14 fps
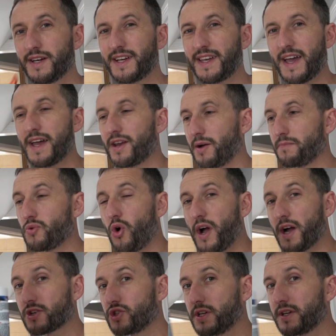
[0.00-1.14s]
Again, I'm not
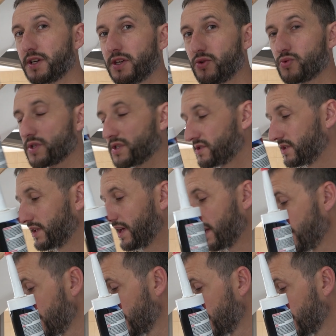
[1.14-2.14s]
actually going to use this today.